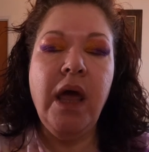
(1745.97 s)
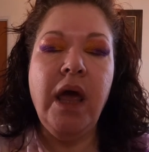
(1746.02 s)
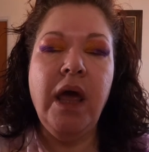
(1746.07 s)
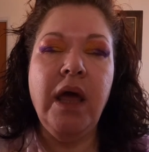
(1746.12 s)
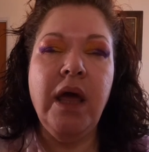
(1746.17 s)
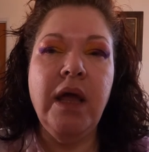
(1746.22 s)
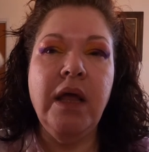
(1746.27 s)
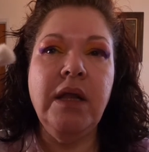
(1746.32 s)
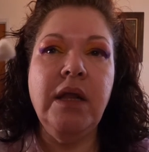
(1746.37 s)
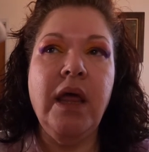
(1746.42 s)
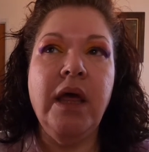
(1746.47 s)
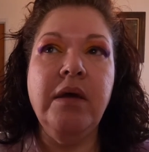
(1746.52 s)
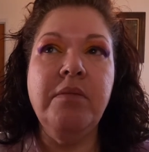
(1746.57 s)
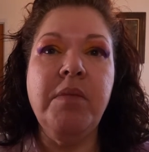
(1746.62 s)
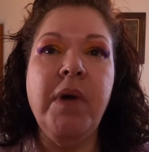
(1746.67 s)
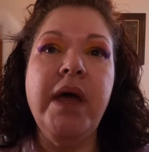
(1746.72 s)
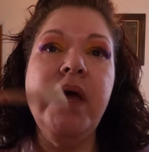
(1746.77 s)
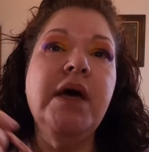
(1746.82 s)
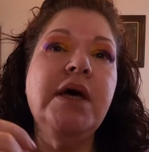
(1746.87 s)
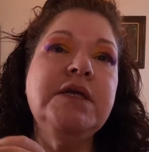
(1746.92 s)
and
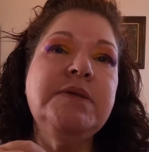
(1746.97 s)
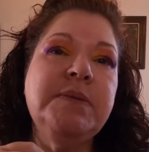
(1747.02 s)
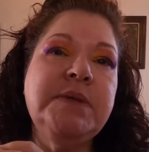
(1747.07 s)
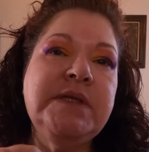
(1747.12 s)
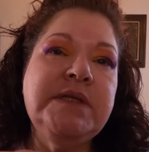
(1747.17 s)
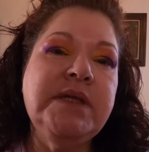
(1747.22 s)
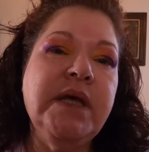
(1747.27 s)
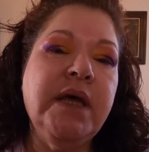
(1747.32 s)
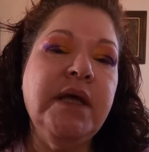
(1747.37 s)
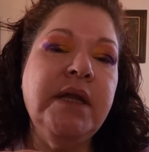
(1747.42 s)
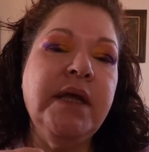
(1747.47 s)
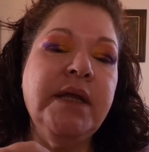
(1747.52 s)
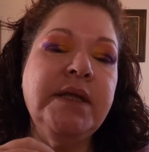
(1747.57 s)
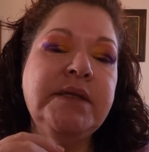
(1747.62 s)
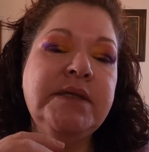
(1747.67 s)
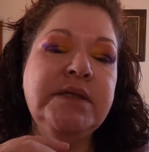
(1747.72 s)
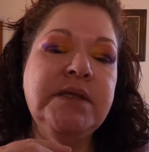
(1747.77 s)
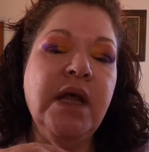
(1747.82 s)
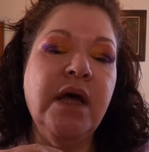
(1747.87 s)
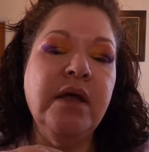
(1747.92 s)
like my husband said,
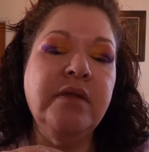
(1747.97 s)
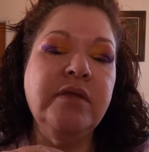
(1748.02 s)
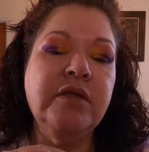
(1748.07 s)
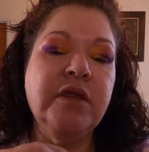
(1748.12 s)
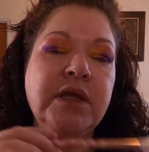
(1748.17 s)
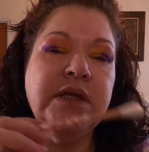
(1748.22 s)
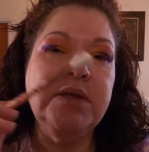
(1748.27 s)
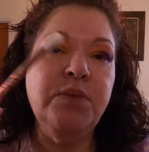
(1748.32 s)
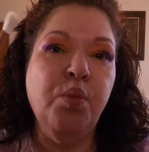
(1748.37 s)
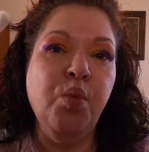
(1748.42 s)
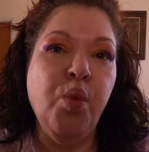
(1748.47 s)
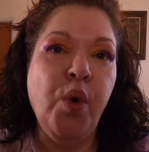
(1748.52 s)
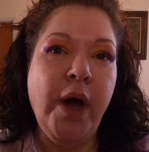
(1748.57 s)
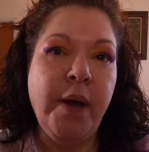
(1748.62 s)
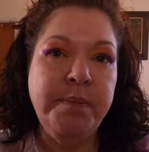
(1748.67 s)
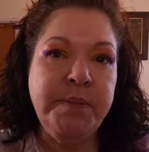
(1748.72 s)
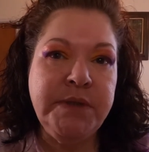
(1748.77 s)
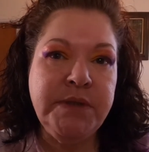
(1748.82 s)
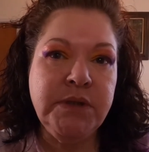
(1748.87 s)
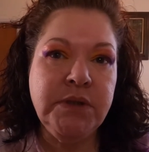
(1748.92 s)
it's not the
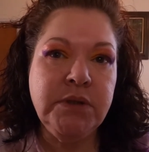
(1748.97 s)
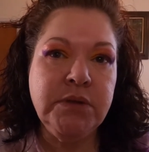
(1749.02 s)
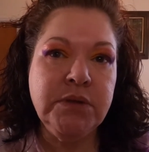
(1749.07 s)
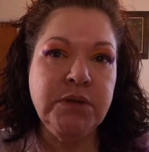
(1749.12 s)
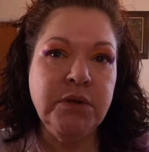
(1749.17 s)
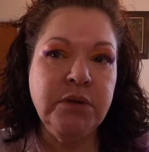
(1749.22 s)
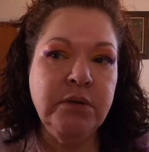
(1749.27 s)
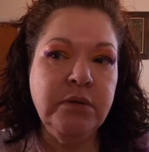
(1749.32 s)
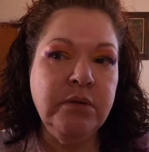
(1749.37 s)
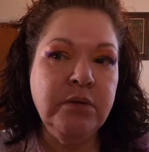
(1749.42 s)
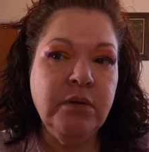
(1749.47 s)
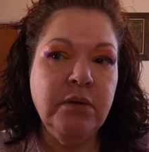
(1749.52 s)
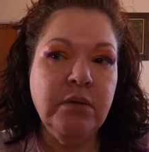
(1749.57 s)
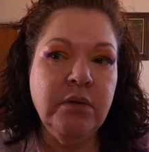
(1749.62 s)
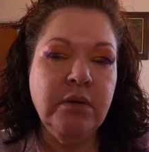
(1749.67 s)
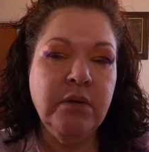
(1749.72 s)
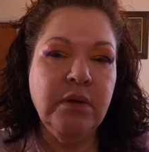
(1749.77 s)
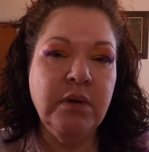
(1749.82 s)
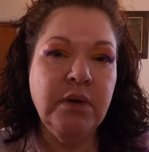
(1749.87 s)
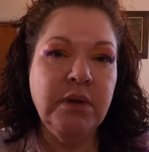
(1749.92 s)
Webster
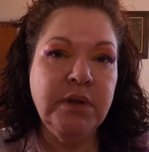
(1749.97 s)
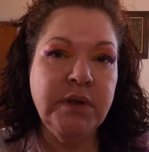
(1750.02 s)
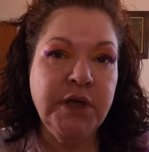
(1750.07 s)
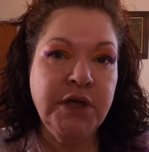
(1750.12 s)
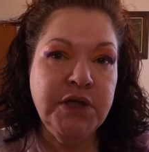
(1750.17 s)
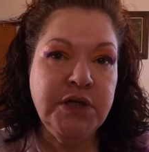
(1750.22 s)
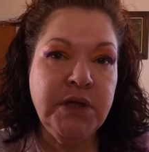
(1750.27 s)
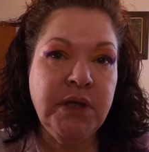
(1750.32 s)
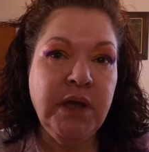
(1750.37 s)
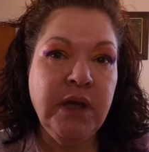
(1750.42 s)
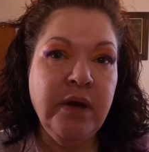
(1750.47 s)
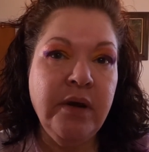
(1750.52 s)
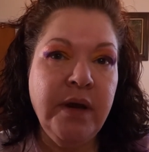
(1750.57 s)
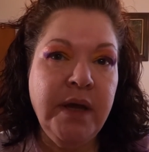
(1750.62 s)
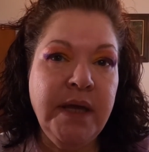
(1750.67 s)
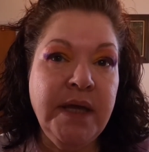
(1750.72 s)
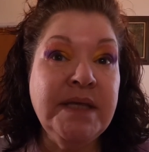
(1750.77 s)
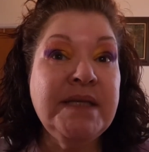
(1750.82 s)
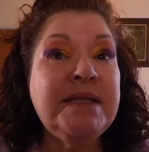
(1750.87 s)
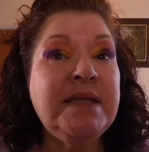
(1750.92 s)

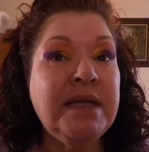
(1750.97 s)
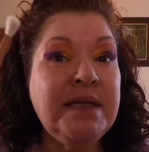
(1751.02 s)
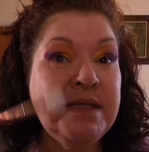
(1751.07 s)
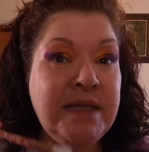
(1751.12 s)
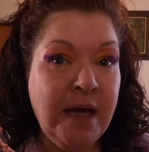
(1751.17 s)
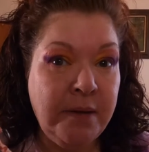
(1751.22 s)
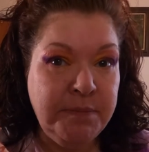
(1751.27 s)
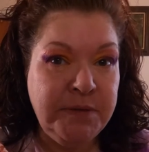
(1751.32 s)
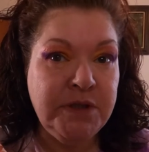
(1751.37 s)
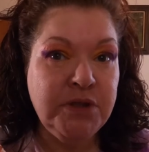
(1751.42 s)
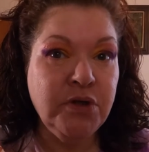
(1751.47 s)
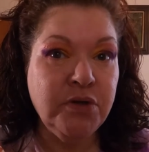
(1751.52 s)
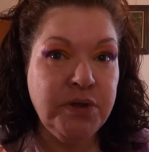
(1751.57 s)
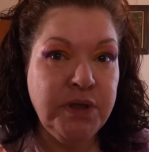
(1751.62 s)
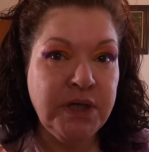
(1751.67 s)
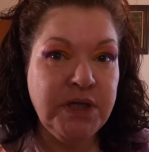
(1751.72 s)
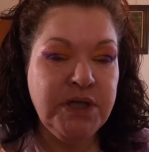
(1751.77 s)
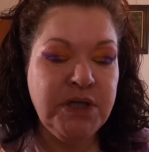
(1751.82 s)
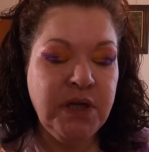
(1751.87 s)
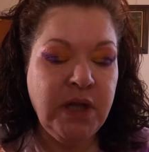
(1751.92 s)
dictionary, it's the Debster
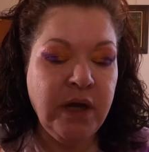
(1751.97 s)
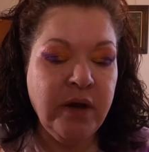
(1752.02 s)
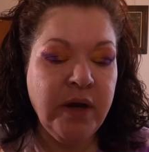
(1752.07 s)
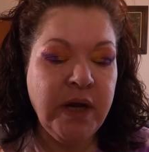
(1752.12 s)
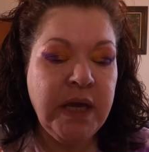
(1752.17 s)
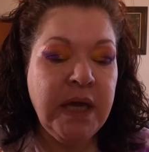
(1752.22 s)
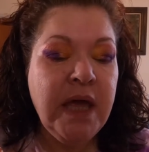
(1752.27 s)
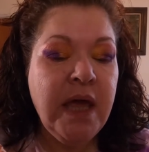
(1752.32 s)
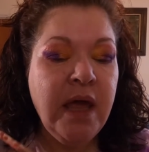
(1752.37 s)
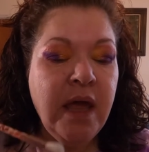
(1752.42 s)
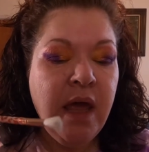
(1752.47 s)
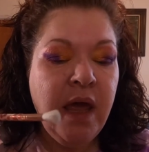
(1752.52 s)
dictionary.